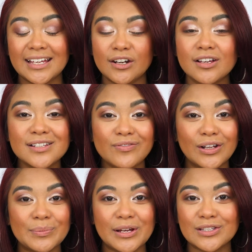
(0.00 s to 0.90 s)
You can also
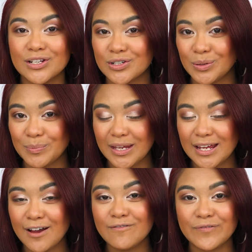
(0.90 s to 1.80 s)
follow me on social
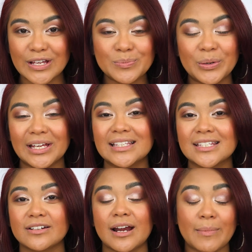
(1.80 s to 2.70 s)
media, Facebook,
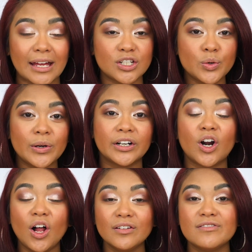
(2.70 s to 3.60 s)
Instagram, and
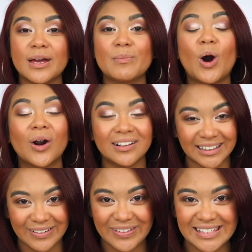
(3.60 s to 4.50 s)
Twitter. All of them are
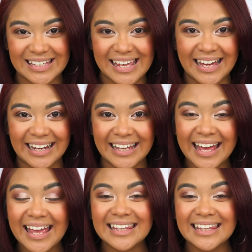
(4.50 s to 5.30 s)
Life as Kikay.